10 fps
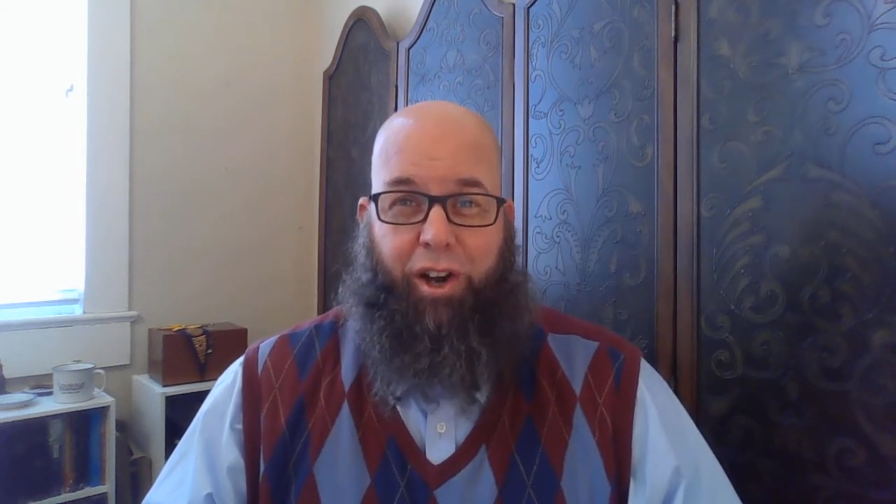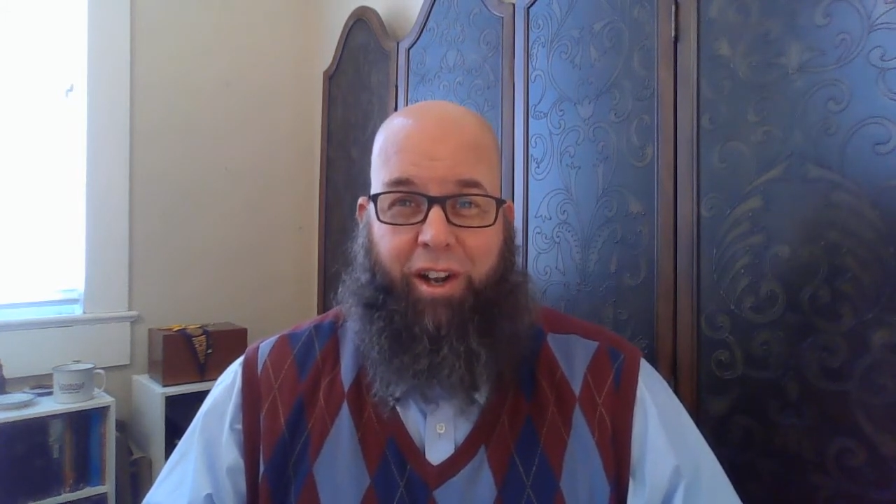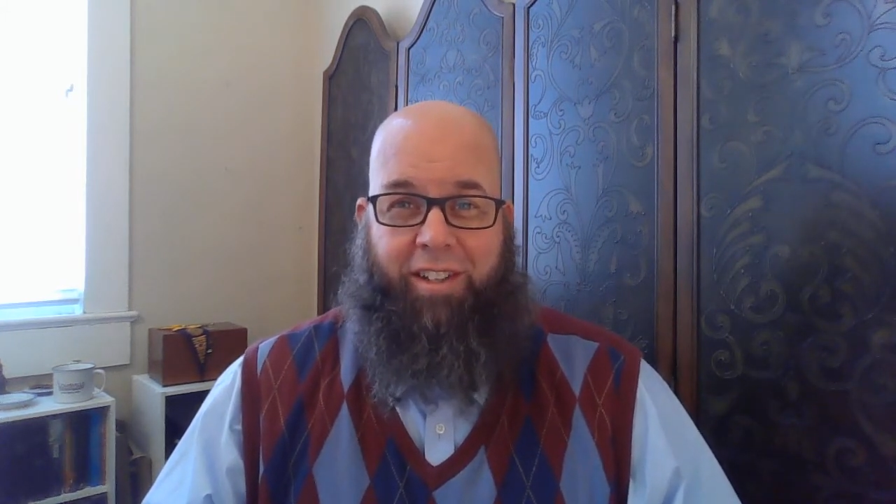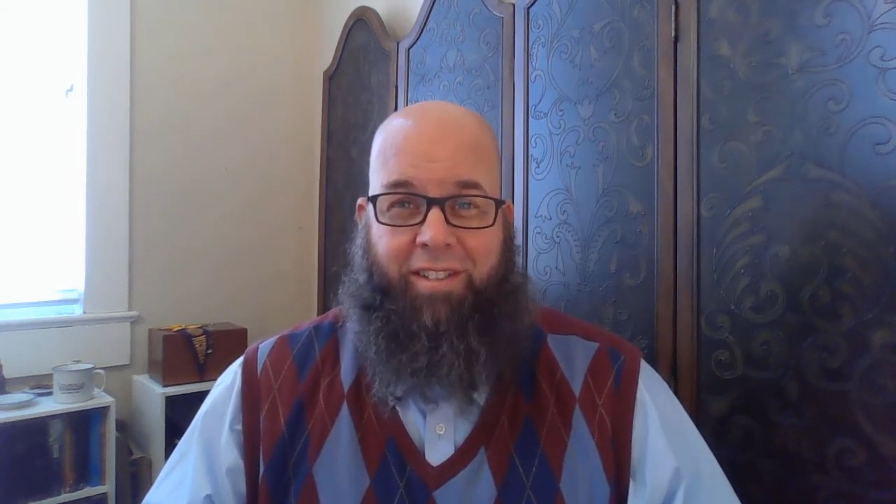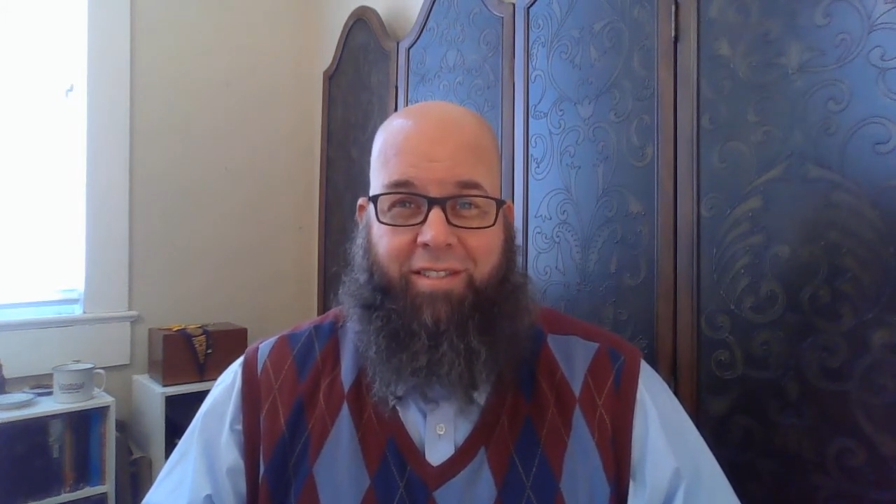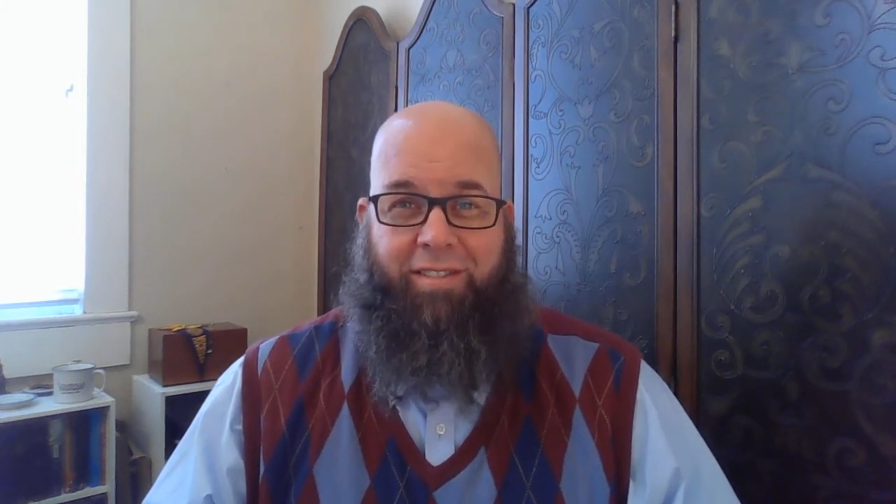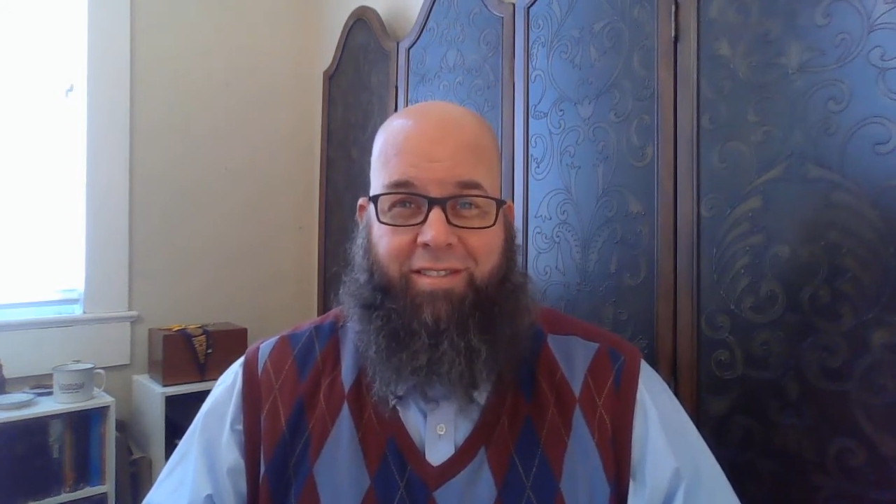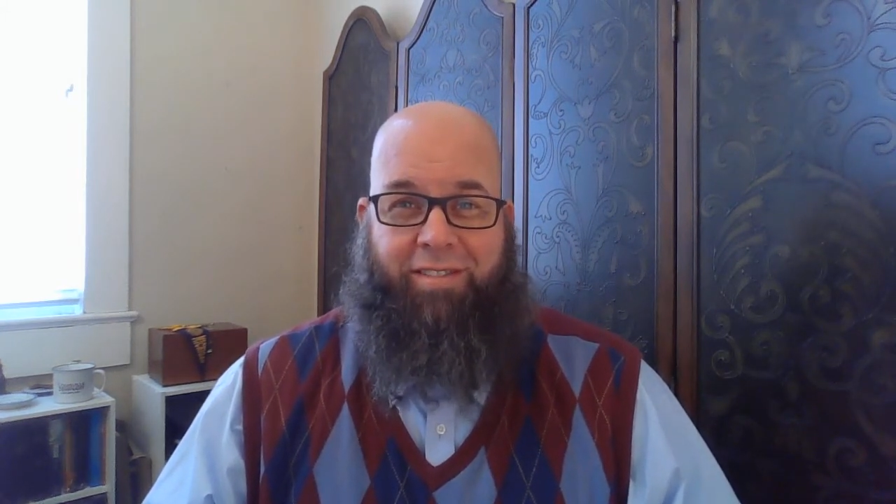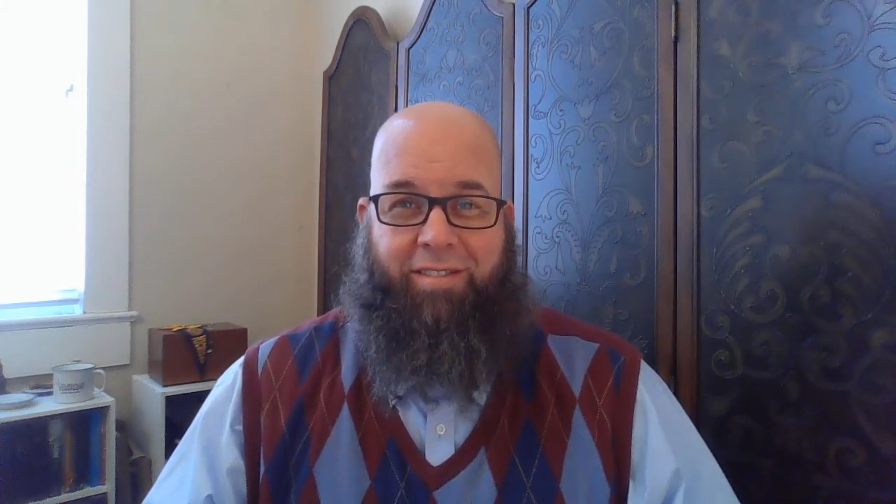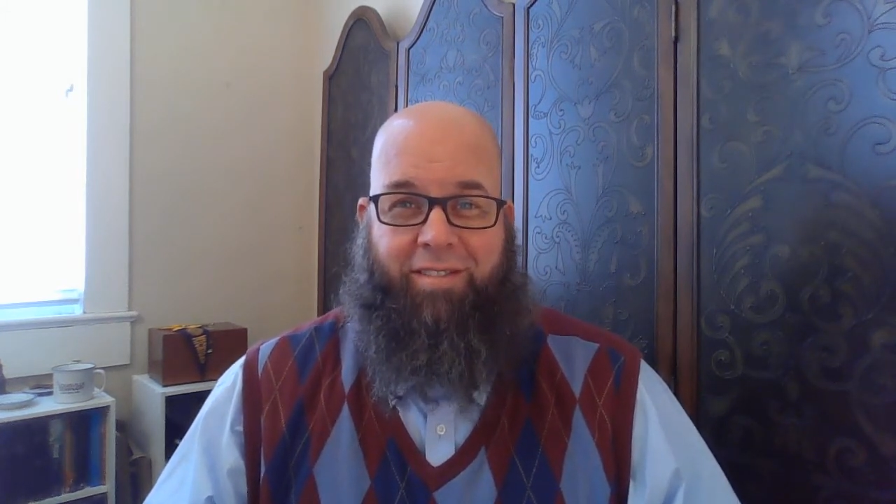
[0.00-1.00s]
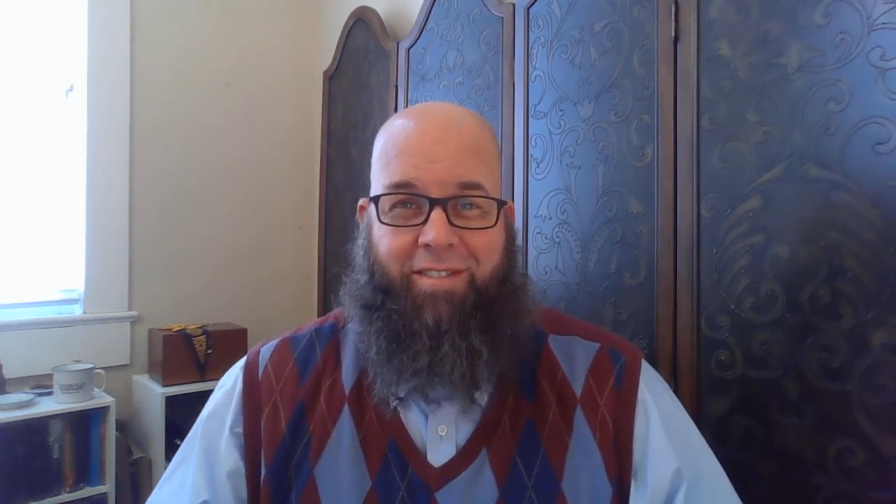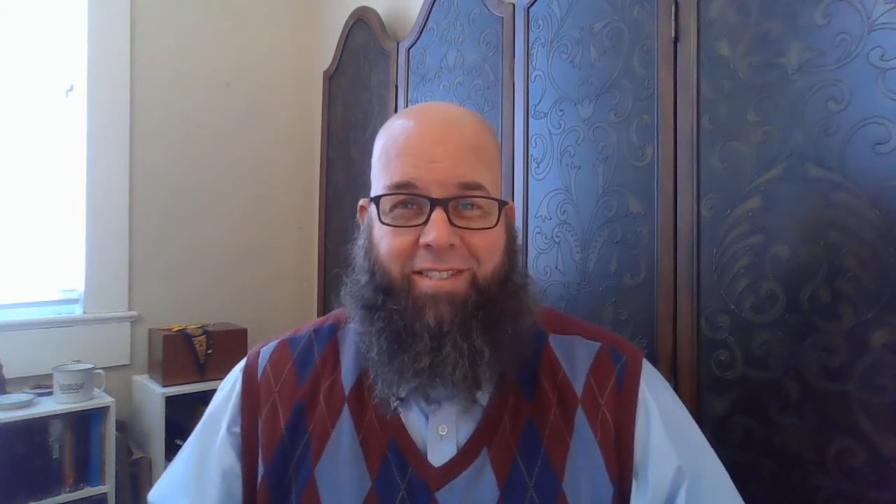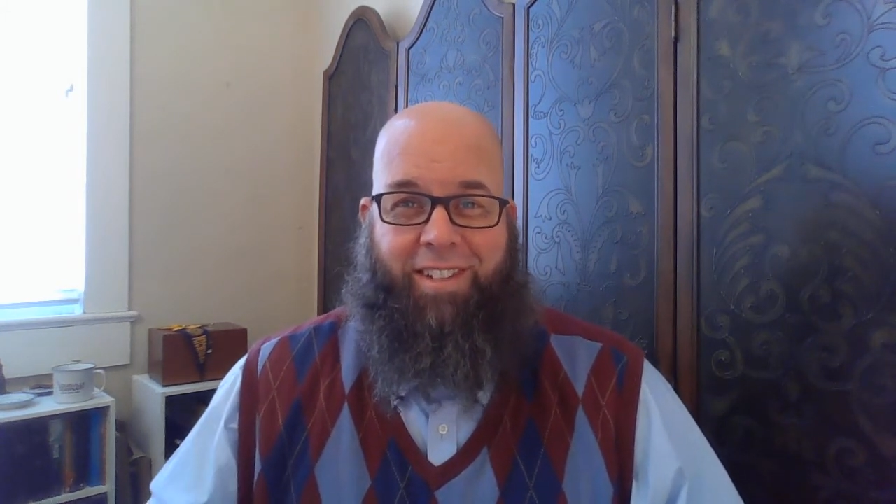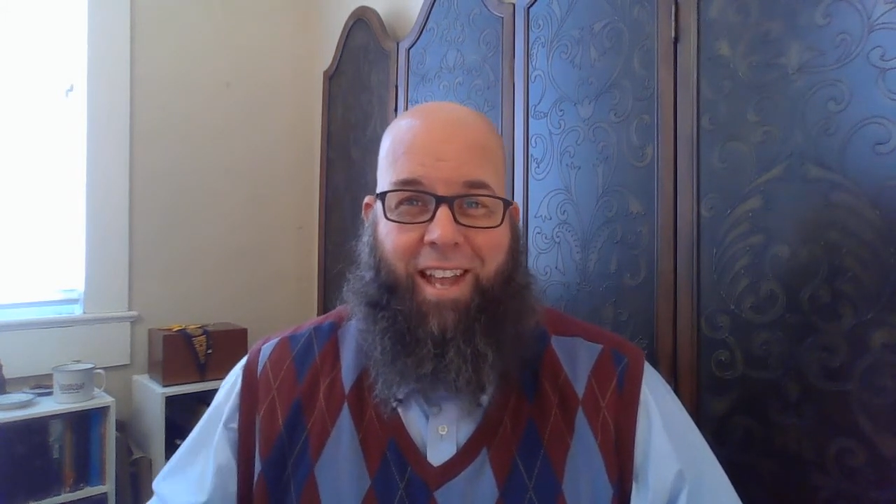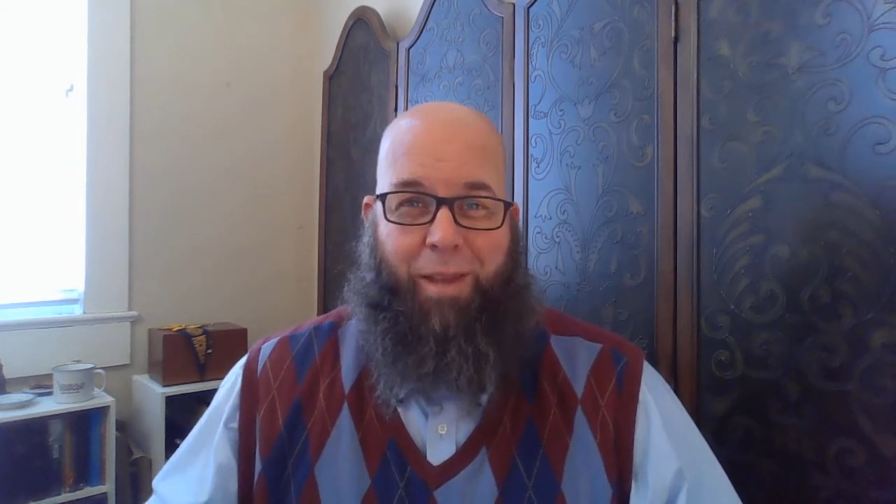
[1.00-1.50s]
God.
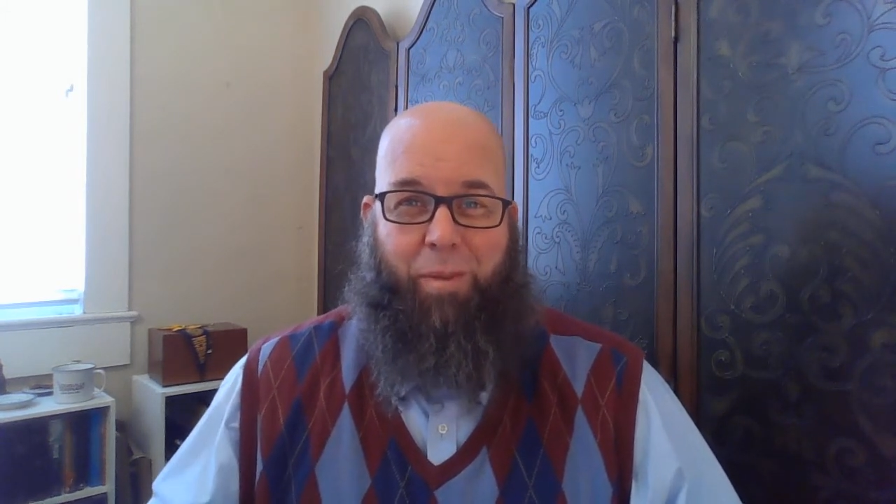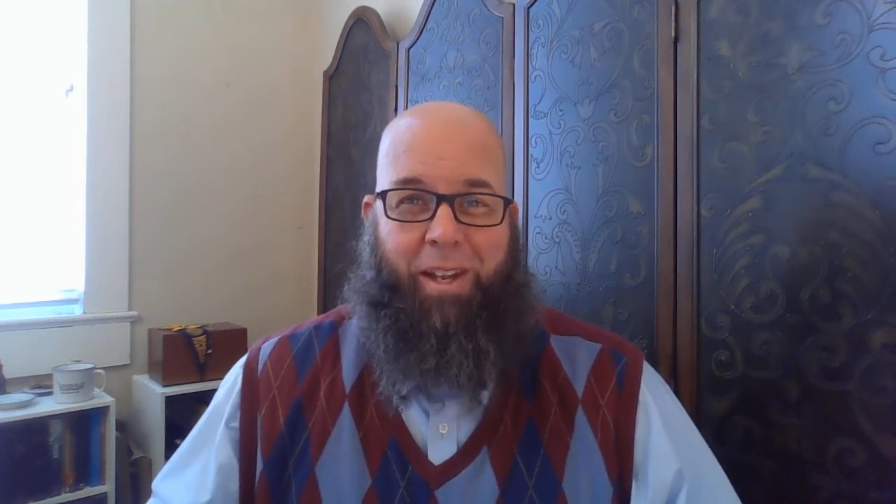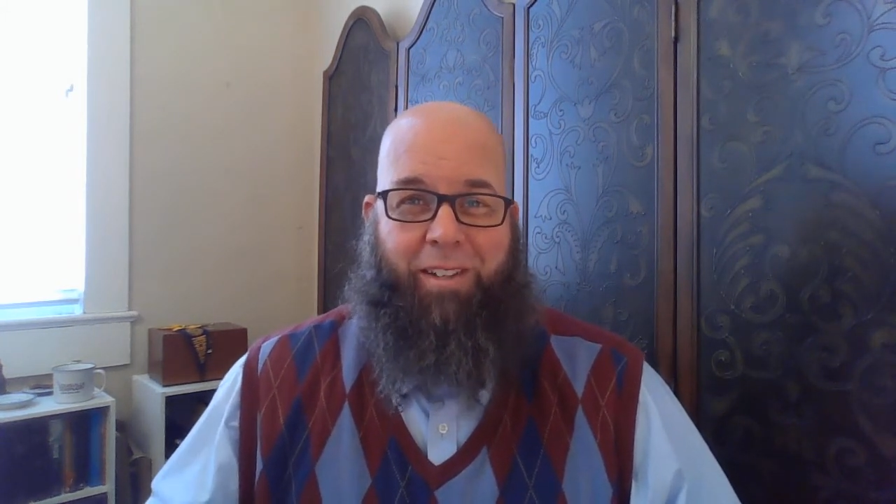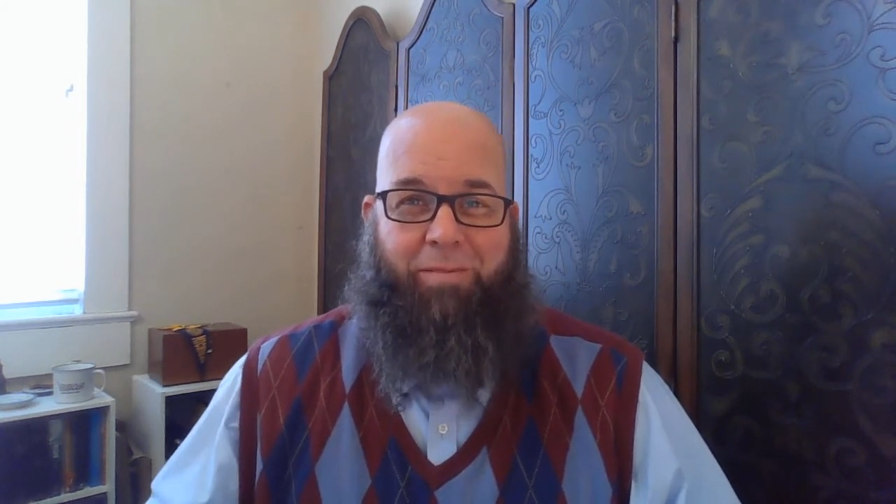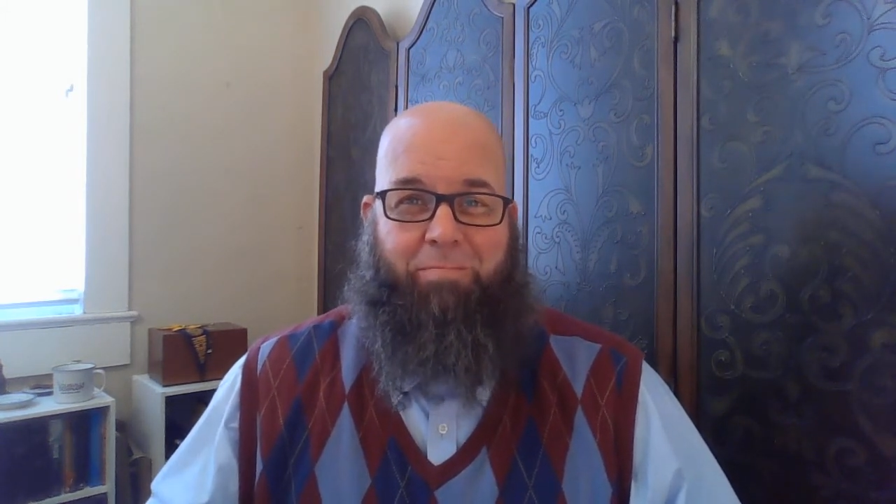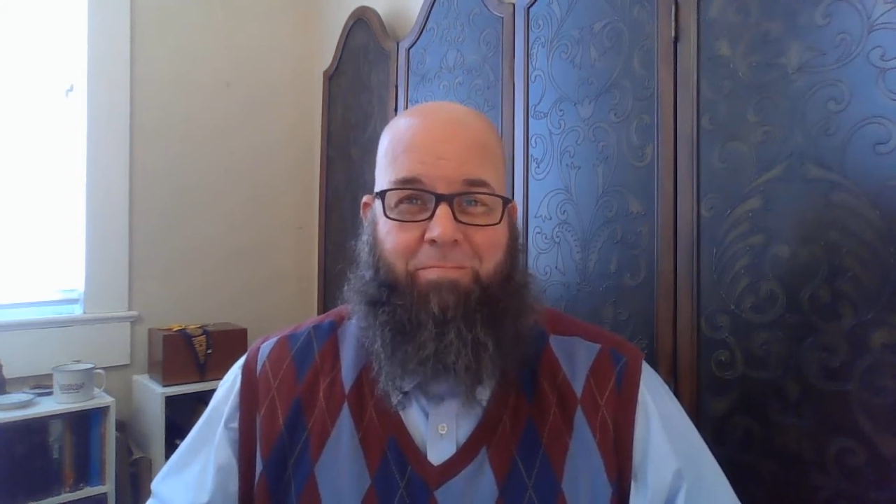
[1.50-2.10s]
Amen.